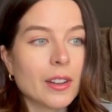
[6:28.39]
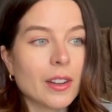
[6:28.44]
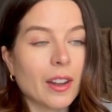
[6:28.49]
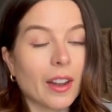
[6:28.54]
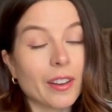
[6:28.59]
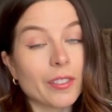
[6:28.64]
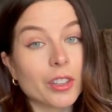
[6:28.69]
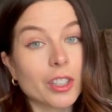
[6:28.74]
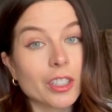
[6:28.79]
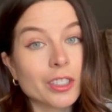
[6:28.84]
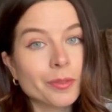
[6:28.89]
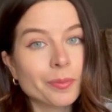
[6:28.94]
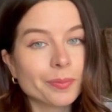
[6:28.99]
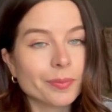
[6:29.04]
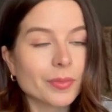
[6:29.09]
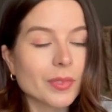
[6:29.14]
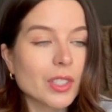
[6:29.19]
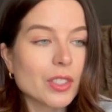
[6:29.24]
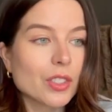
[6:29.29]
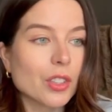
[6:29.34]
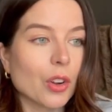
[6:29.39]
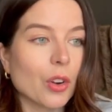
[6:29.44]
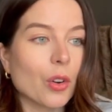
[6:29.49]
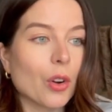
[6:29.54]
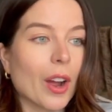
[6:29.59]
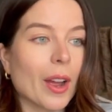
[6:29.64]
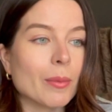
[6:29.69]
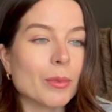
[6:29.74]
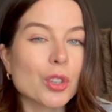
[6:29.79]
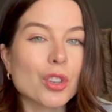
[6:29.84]
I've heard. So
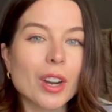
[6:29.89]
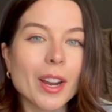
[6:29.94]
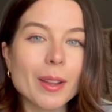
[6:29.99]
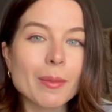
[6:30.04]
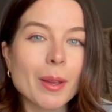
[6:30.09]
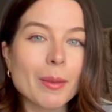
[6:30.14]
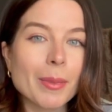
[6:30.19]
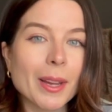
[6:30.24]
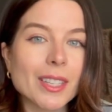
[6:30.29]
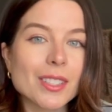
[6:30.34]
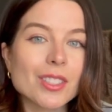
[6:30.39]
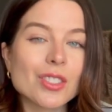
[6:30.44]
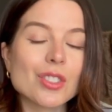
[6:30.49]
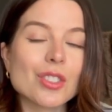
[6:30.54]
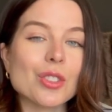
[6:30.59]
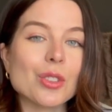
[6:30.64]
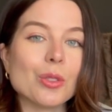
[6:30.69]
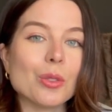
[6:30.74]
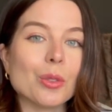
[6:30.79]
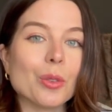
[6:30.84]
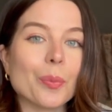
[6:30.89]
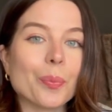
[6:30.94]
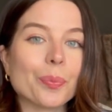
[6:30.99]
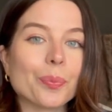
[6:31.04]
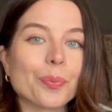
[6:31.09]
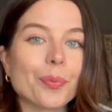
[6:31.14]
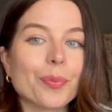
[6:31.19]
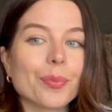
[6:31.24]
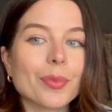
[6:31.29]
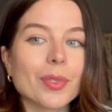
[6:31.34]
I'm trying my best to
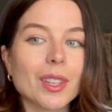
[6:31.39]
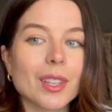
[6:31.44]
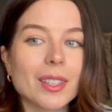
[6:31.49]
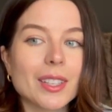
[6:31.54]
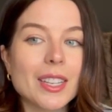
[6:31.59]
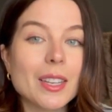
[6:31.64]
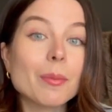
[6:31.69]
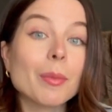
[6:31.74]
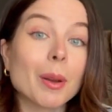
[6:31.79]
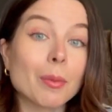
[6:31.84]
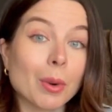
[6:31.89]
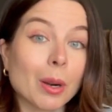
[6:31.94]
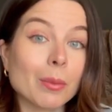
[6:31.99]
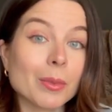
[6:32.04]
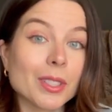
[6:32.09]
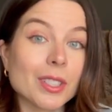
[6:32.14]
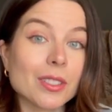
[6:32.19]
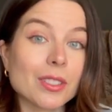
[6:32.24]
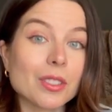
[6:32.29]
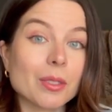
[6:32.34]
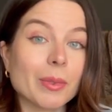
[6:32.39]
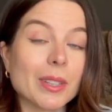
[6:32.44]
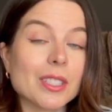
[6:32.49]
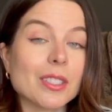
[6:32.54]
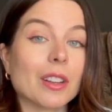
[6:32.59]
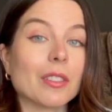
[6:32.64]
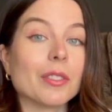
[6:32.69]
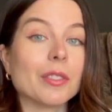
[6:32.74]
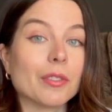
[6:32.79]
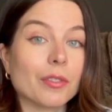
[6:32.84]
keep my promises to
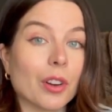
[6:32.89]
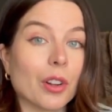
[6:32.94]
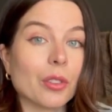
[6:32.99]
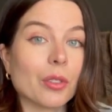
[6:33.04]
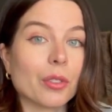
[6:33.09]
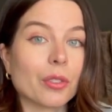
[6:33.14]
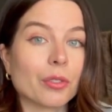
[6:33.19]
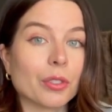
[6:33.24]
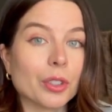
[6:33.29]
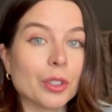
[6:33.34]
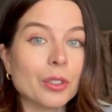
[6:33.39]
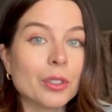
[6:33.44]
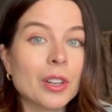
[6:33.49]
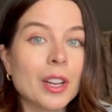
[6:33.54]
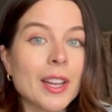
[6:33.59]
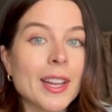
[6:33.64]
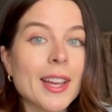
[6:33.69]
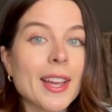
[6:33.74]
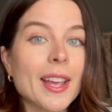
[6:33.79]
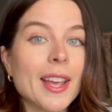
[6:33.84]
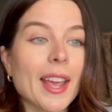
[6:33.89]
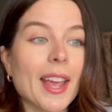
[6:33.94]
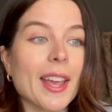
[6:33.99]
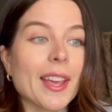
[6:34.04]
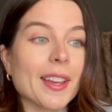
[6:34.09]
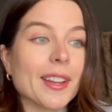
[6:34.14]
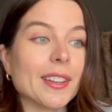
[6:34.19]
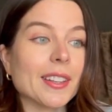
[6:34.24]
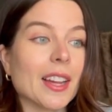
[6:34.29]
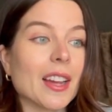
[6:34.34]
myself and follow through.
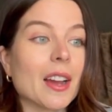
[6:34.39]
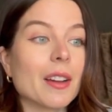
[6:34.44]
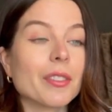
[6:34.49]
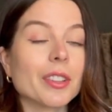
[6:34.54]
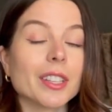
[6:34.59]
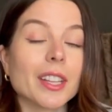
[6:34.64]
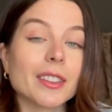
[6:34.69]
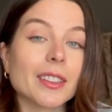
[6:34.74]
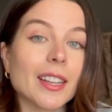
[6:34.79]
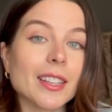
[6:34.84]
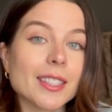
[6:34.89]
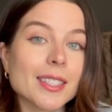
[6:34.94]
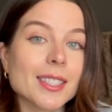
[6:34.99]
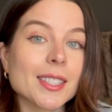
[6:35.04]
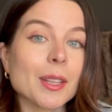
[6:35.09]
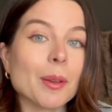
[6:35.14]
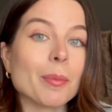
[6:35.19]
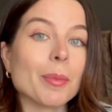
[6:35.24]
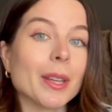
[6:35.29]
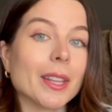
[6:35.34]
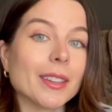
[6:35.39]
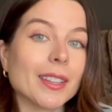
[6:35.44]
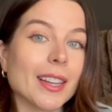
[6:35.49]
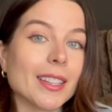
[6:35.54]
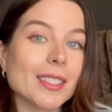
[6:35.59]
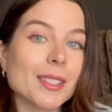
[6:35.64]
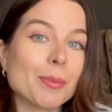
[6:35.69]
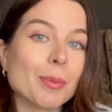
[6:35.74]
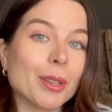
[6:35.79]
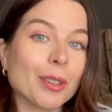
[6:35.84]
And I haven't let that slip and
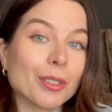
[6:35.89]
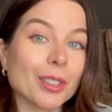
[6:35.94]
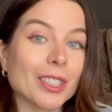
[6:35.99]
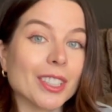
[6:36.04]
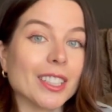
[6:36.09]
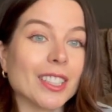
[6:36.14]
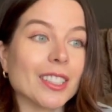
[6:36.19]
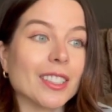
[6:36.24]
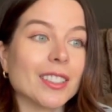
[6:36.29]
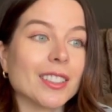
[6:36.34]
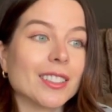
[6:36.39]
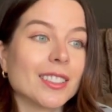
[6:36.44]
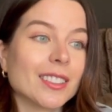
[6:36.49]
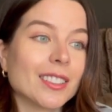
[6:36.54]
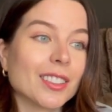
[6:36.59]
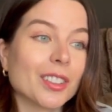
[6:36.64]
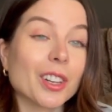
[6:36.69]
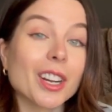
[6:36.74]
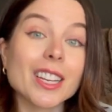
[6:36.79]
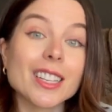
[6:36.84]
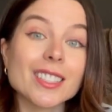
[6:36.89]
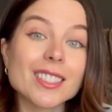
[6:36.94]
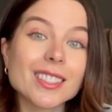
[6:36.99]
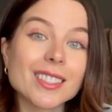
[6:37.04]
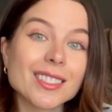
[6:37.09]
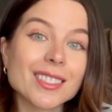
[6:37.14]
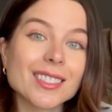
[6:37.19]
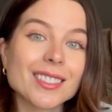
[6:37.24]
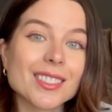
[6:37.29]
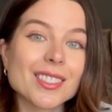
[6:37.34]
that's been really great.
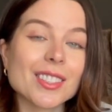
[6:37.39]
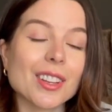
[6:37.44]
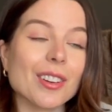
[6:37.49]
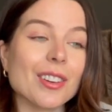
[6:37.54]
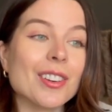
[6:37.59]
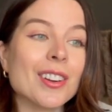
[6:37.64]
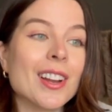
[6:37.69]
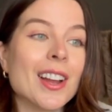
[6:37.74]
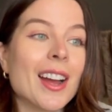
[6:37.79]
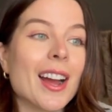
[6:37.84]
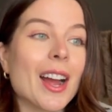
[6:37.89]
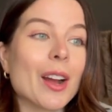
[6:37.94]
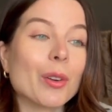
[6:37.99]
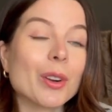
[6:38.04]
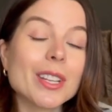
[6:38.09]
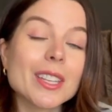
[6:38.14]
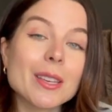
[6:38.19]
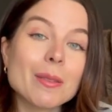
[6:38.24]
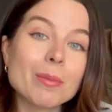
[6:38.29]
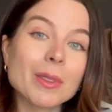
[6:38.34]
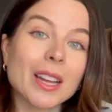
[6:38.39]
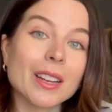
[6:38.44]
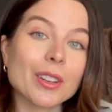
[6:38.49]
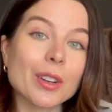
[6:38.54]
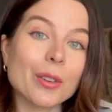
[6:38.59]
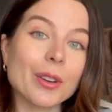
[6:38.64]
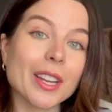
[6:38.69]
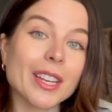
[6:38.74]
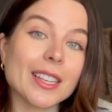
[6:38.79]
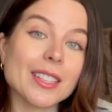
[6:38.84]
So I wanna keep that
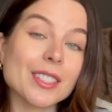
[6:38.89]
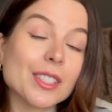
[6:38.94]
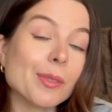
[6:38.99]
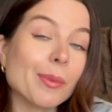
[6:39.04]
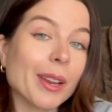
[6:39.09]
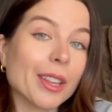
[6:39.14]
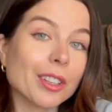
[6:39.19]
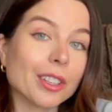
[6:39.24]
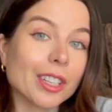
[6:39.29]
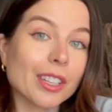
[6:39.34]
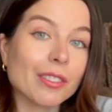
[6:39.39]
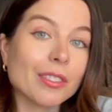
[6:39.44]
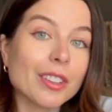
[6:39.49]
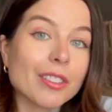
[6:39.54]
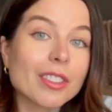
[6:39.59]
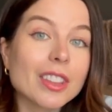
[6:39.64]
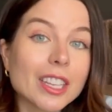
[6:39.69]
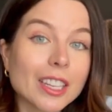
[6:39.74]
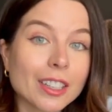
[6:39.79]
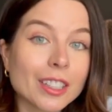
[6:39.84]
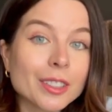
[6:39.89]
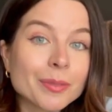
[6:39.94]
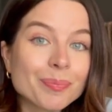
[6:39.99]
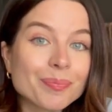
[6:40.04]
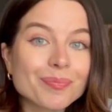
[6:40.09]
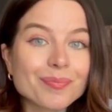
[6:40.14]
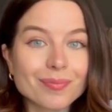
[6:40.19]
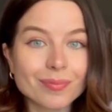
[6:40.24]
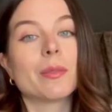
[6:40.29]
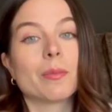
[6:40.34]
going into my 35th year.
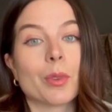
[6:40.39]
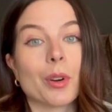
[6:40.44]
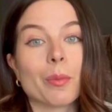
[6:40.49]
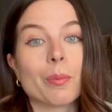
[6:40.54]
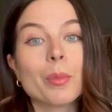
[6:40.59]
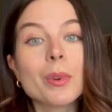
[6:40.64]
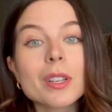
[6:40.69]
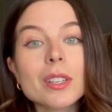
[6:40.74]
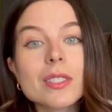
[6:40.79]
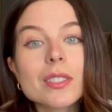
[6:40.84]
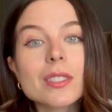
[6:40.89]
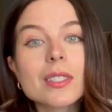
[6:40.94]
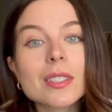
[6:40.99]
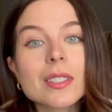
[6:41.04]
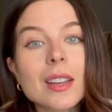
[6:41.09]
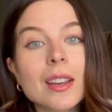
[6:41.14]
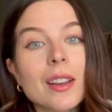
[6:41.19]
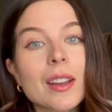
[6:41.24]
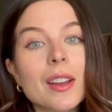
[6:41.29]
Read more books,